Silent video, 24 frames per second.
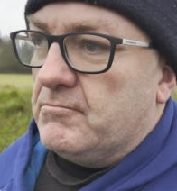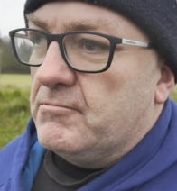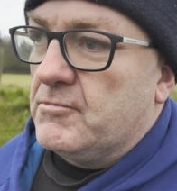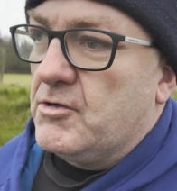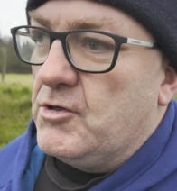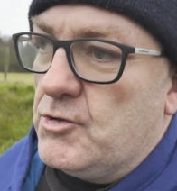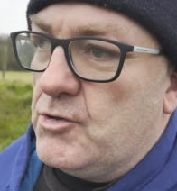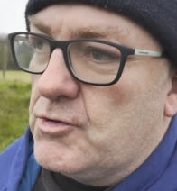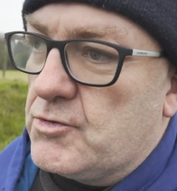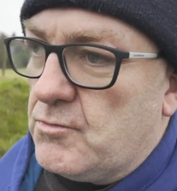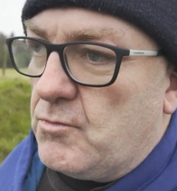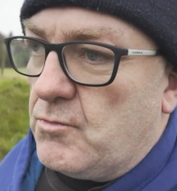
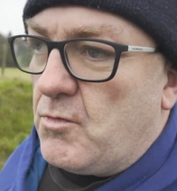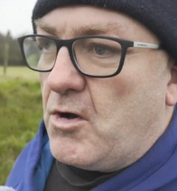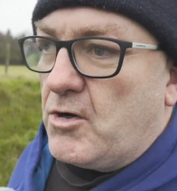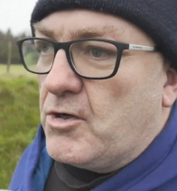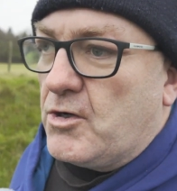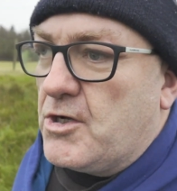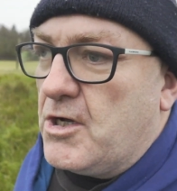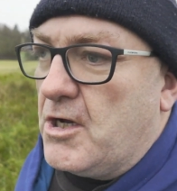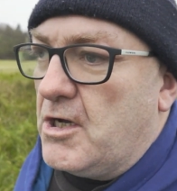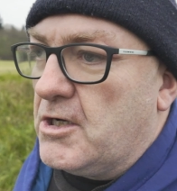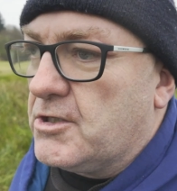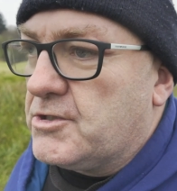Using
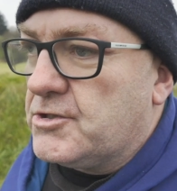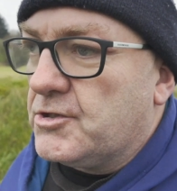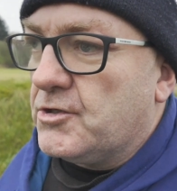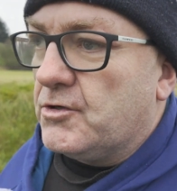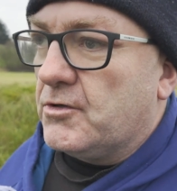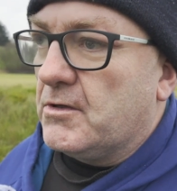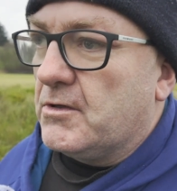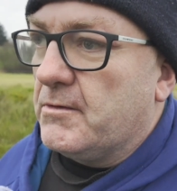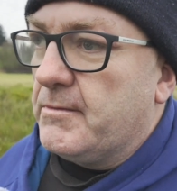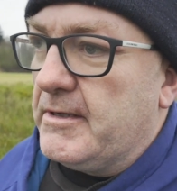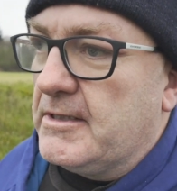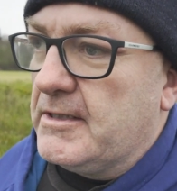one car
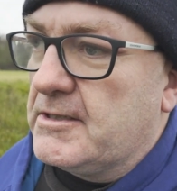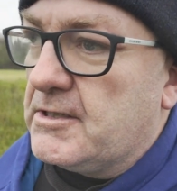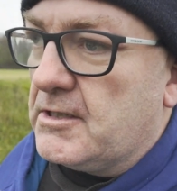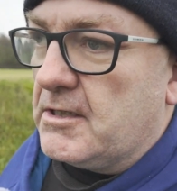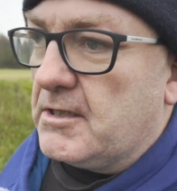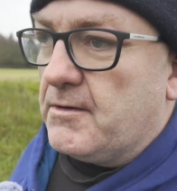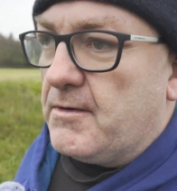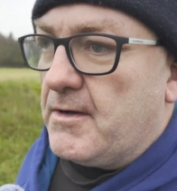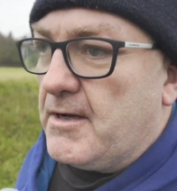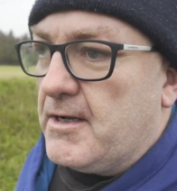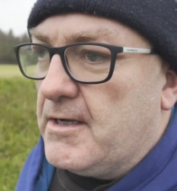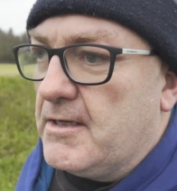during the week
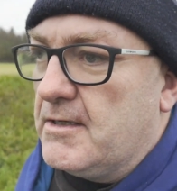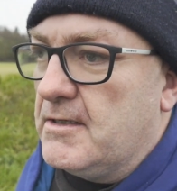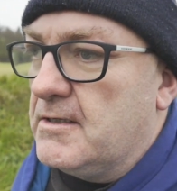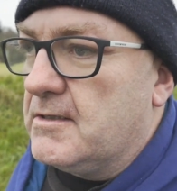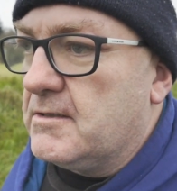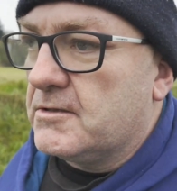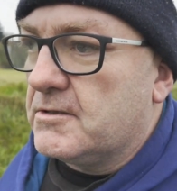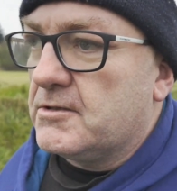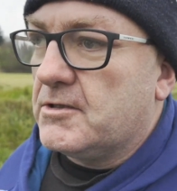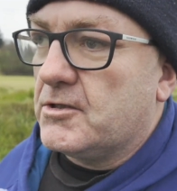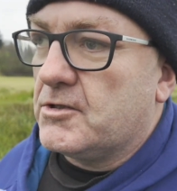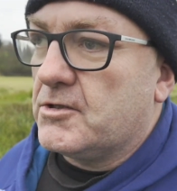
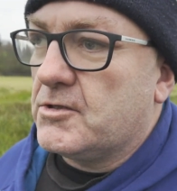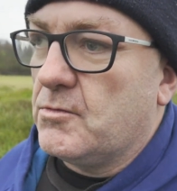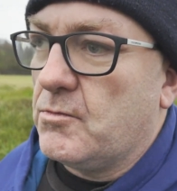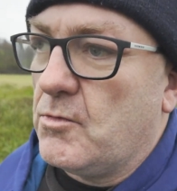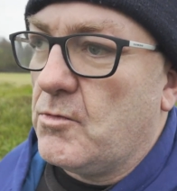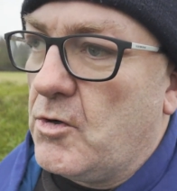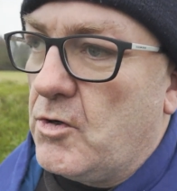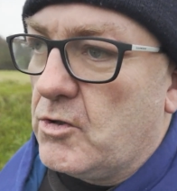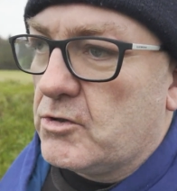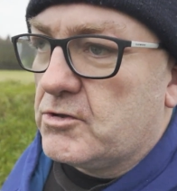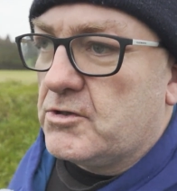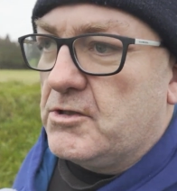to
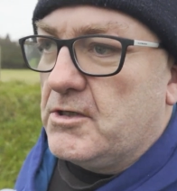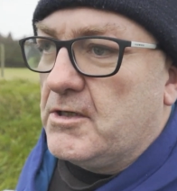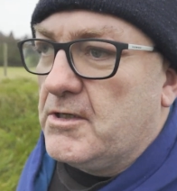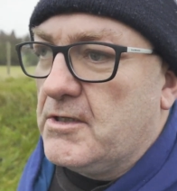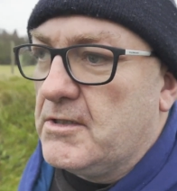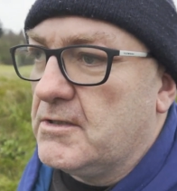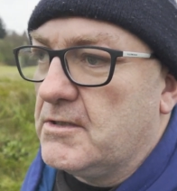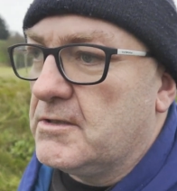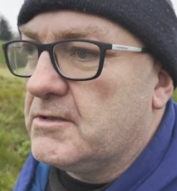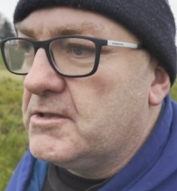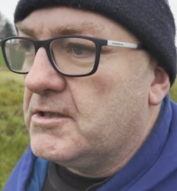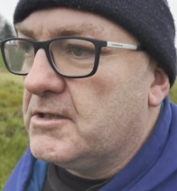walk to
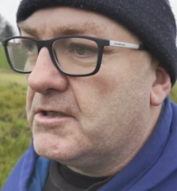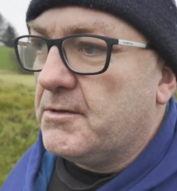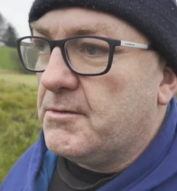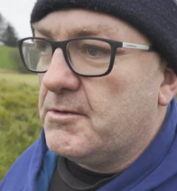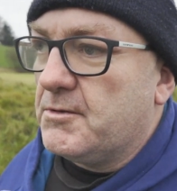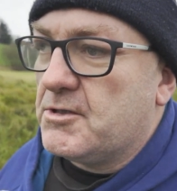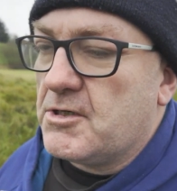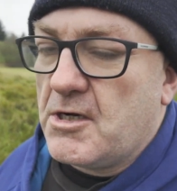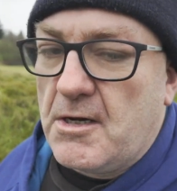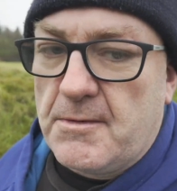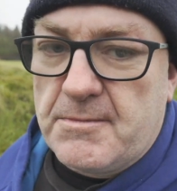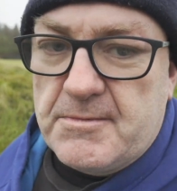do
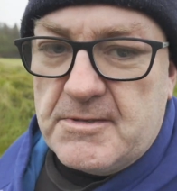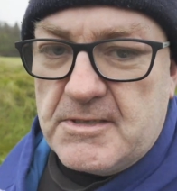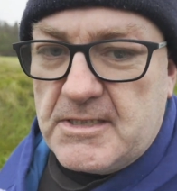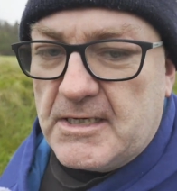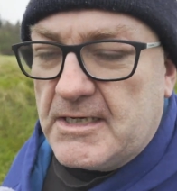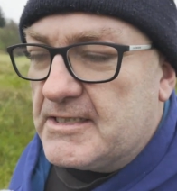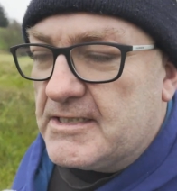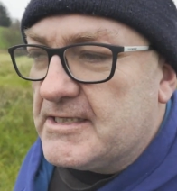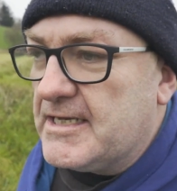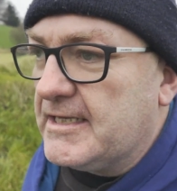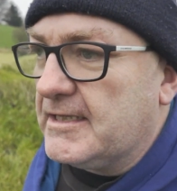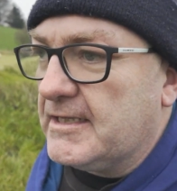a job
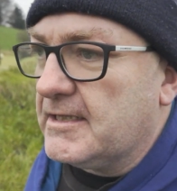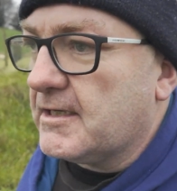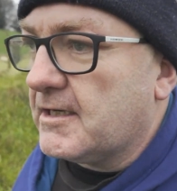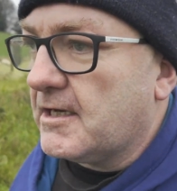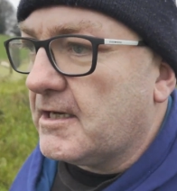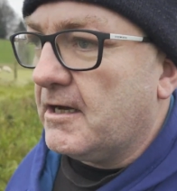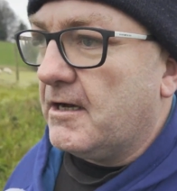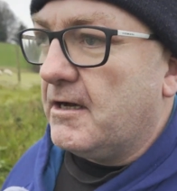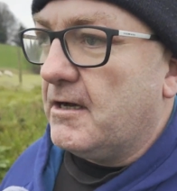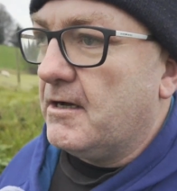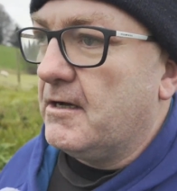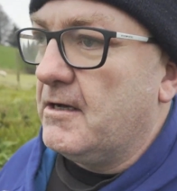instead of taking the
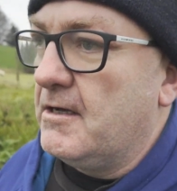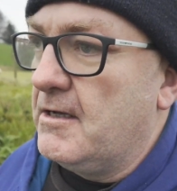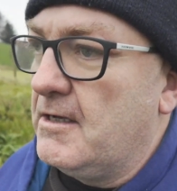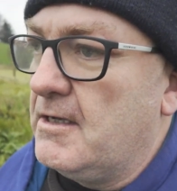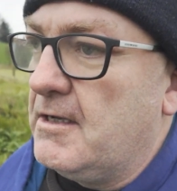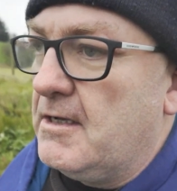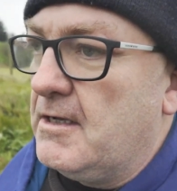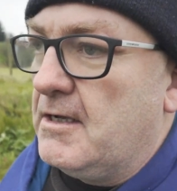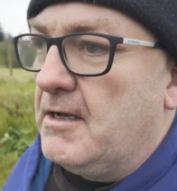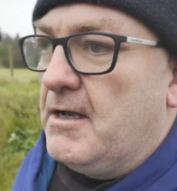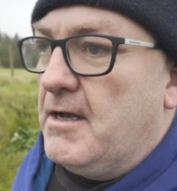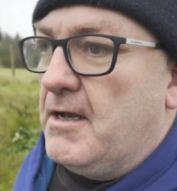car
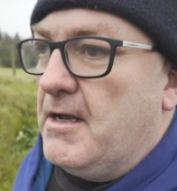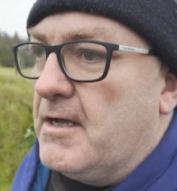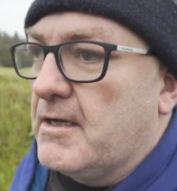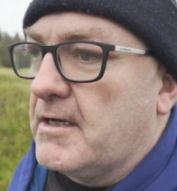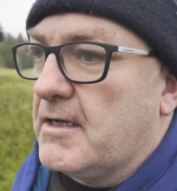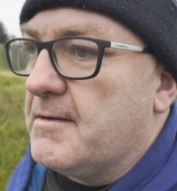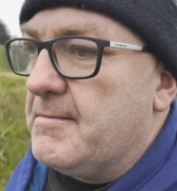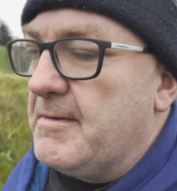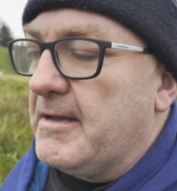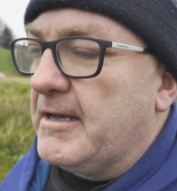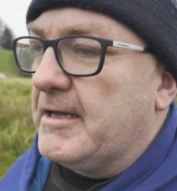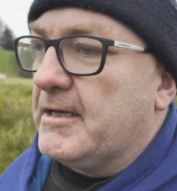
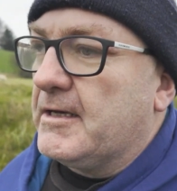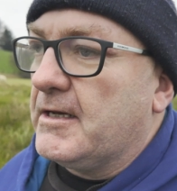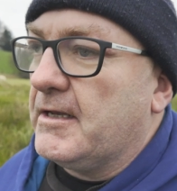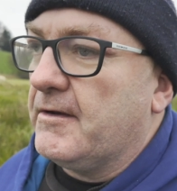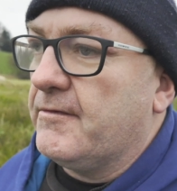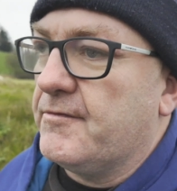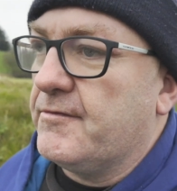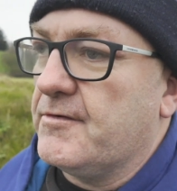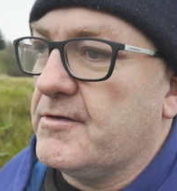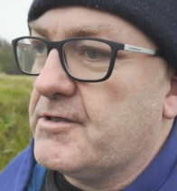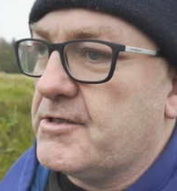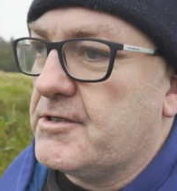can make a
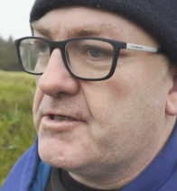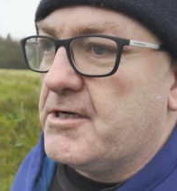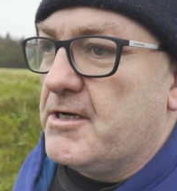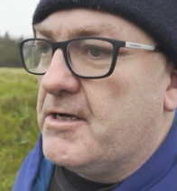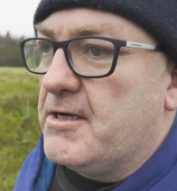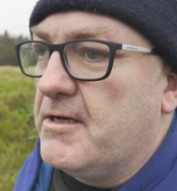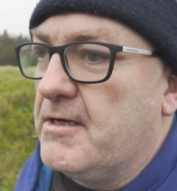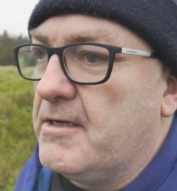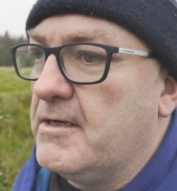difference.